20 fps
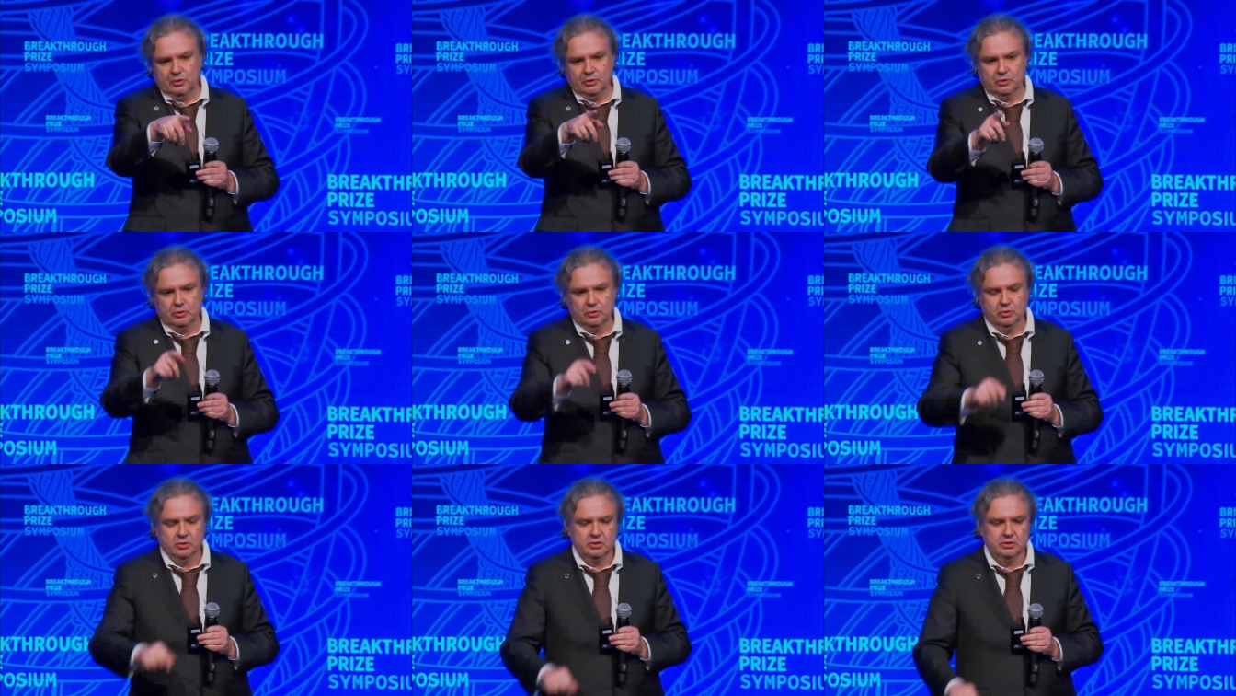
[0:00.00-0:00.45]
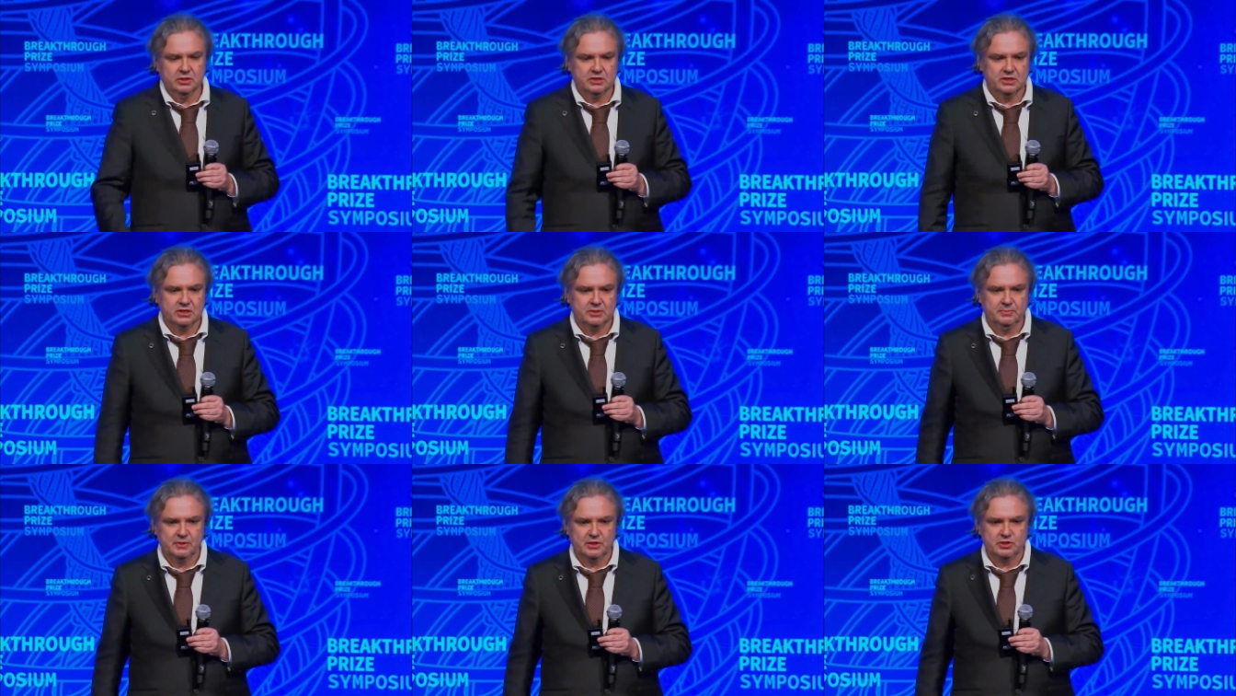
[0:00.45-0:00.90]
you can look at this
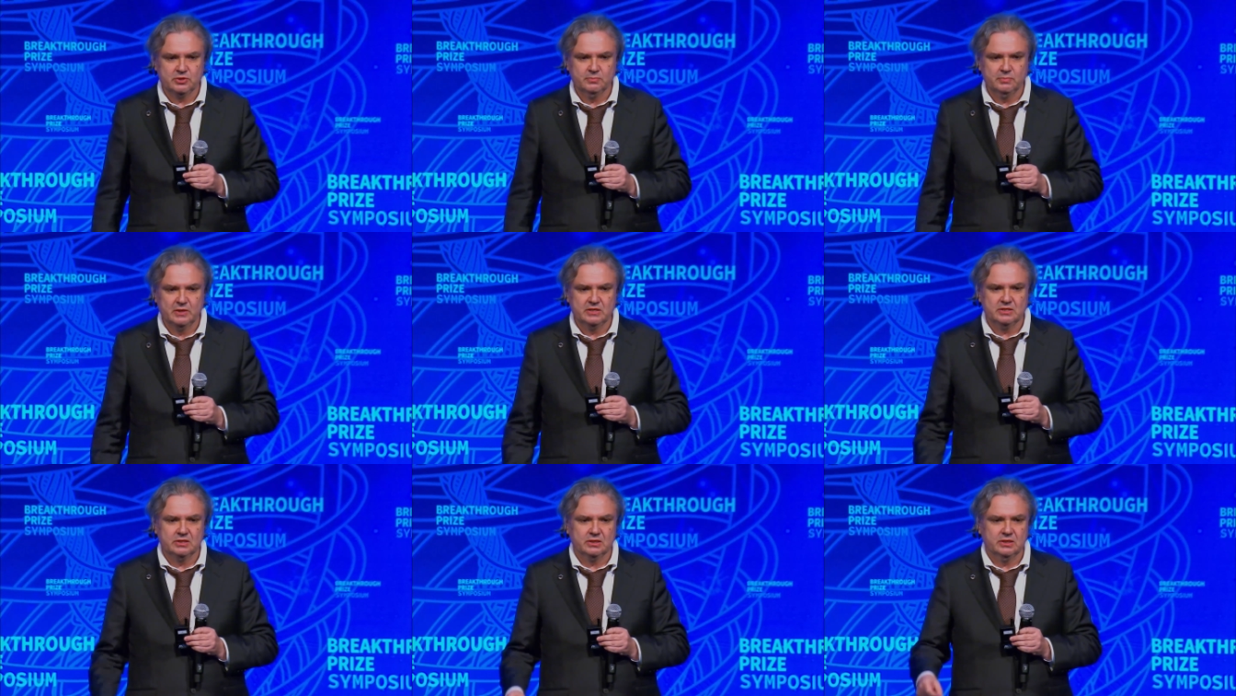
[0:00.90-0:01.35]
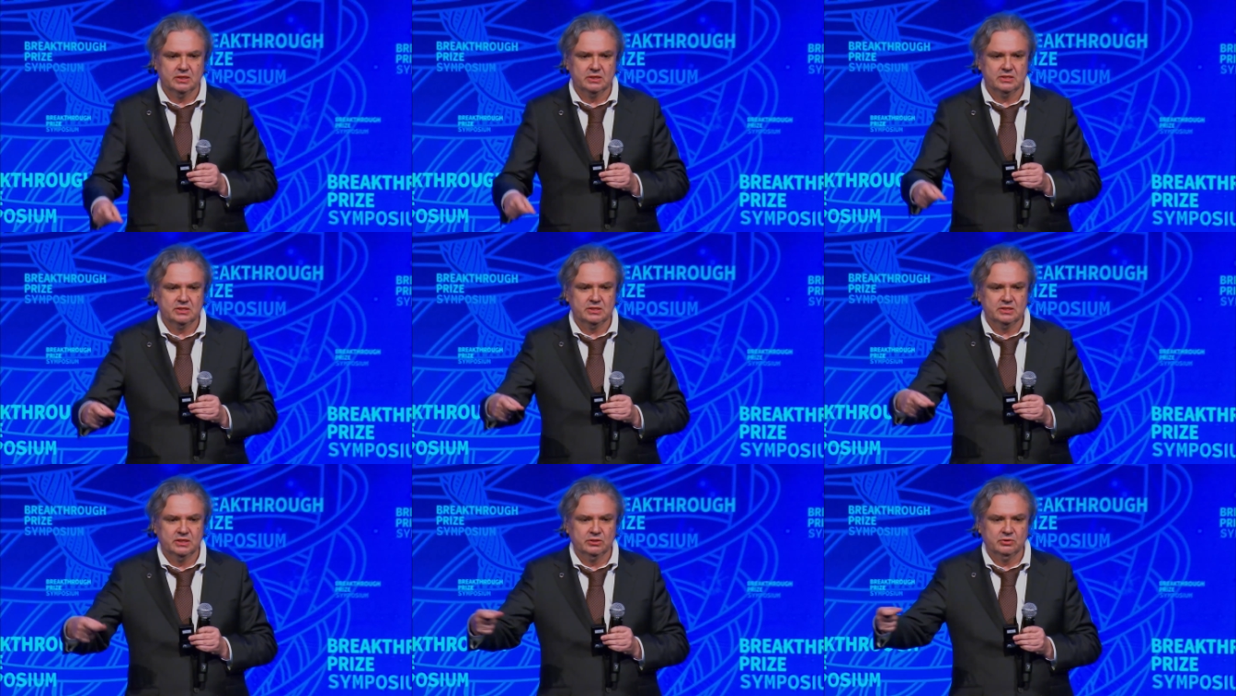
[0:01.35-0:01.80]
expression. Basically,
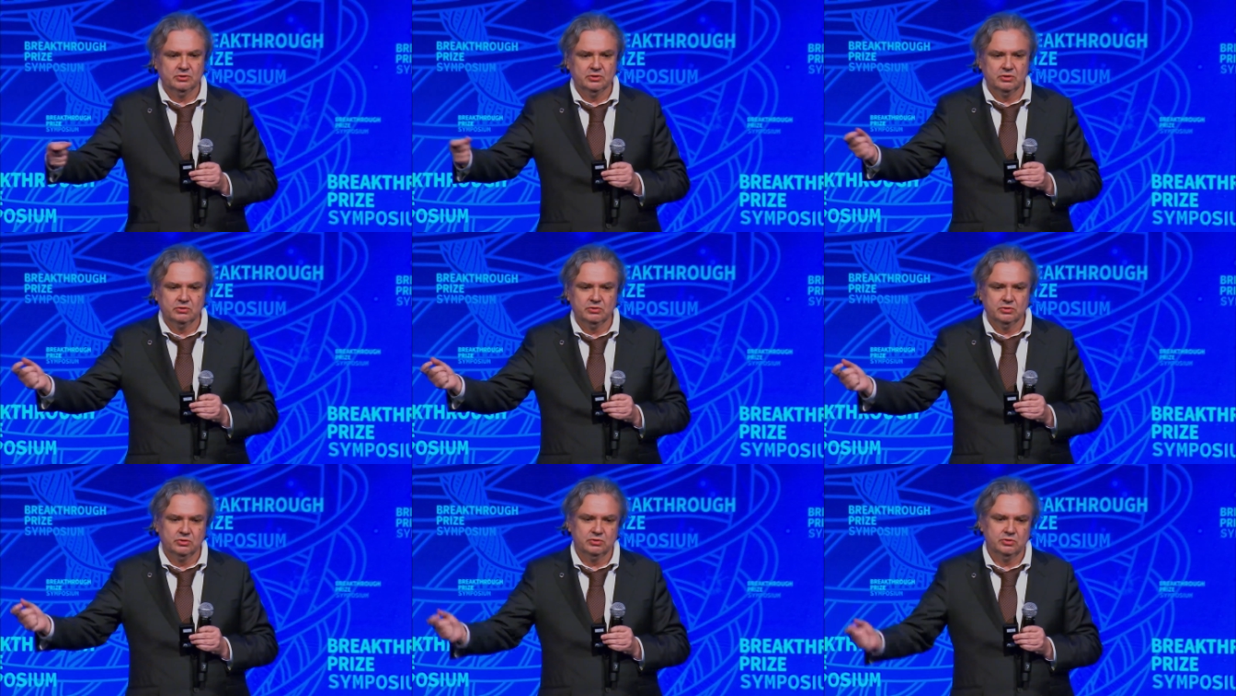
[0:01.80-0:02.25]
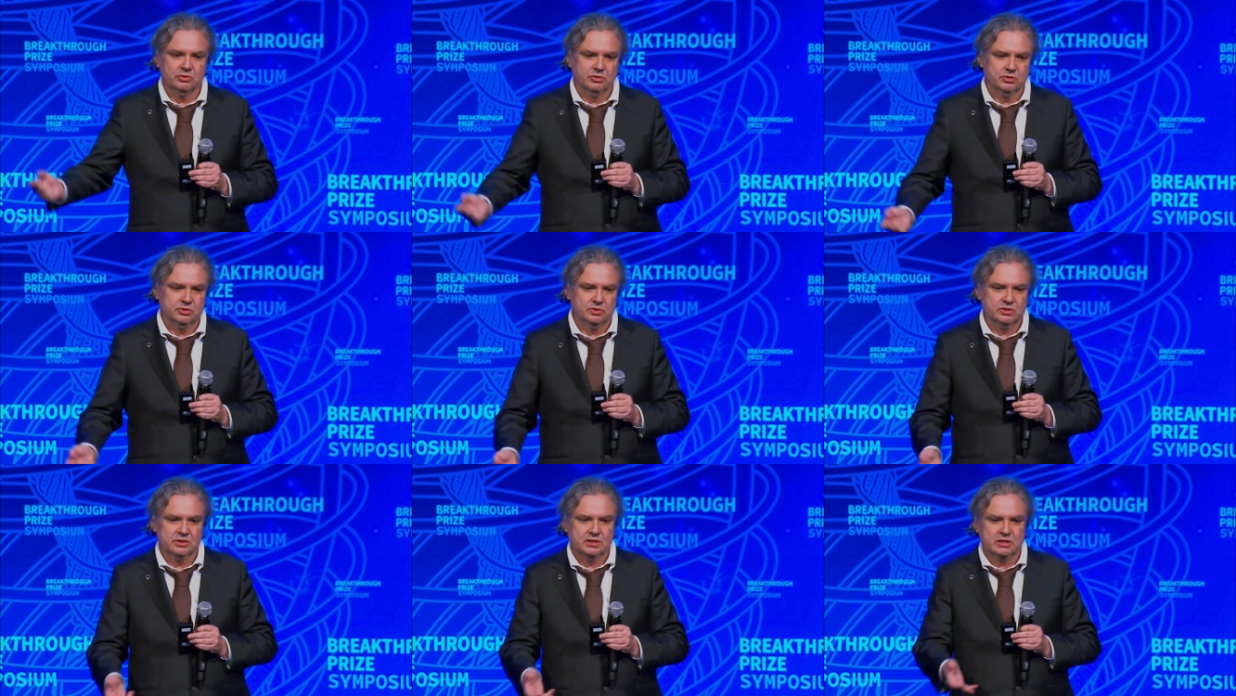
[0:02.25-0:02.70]
it's t to the two
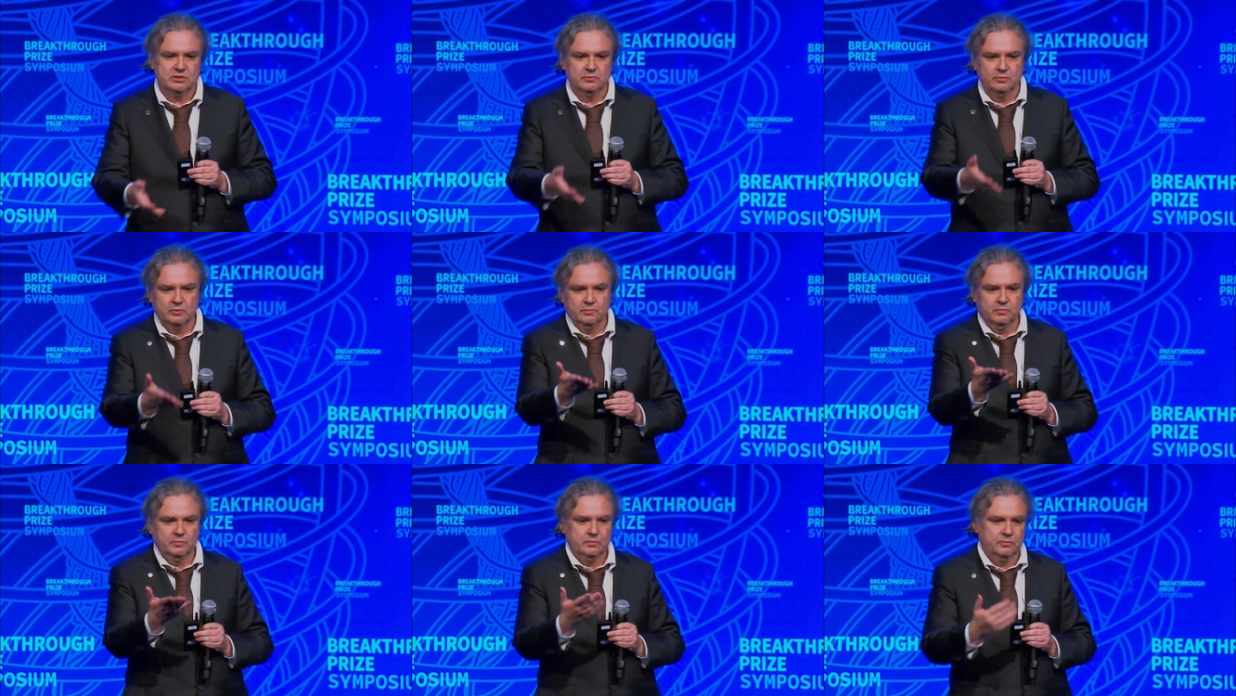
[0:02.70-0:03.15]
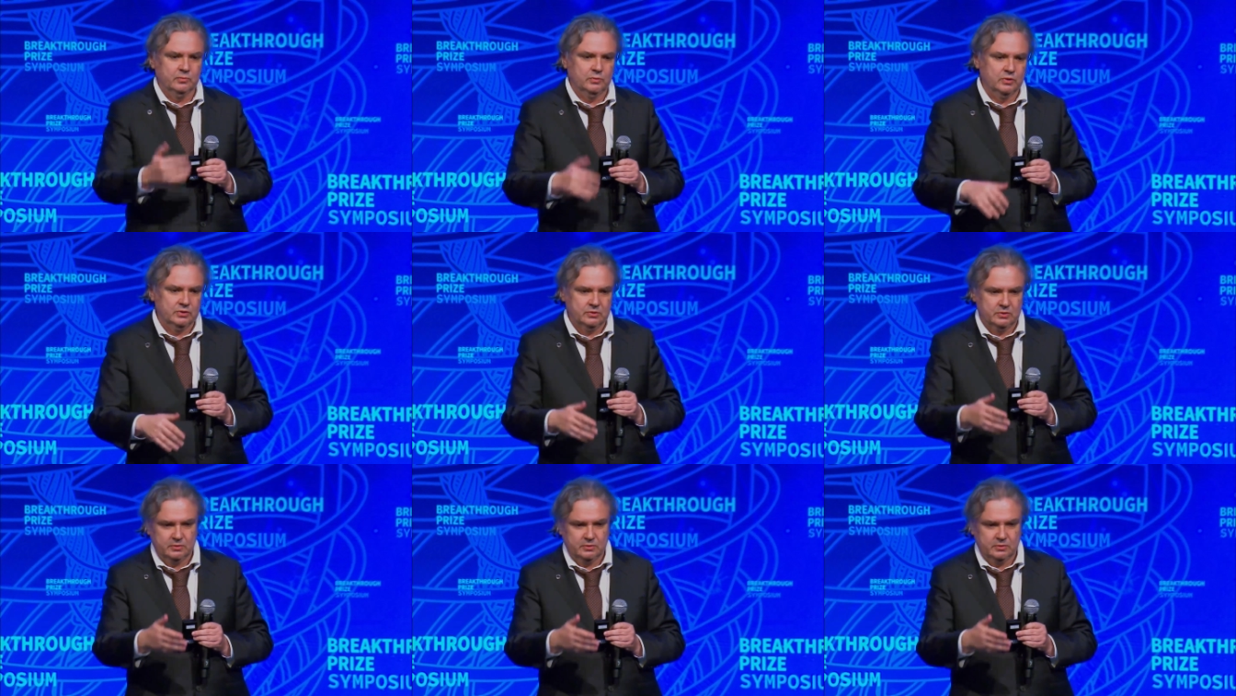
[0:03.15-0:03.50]
thirds. That's what we, what